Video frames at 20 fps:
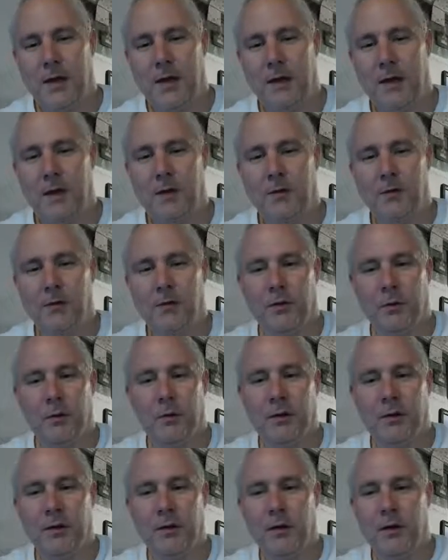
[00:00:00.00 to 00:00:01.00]
wouldn't
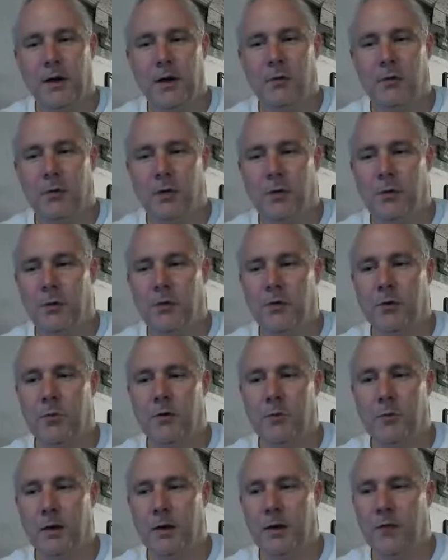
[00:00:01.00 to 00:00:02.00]
normally
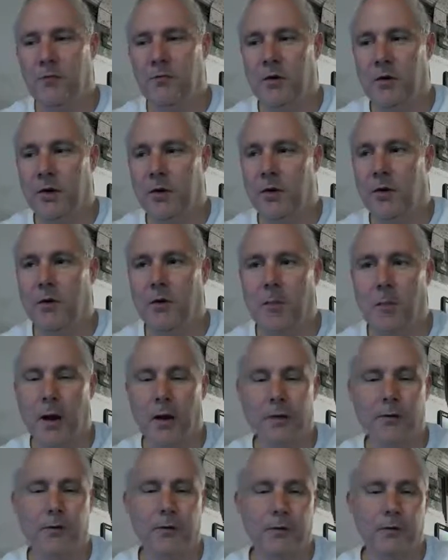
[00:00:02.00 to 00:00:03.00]
make a video about,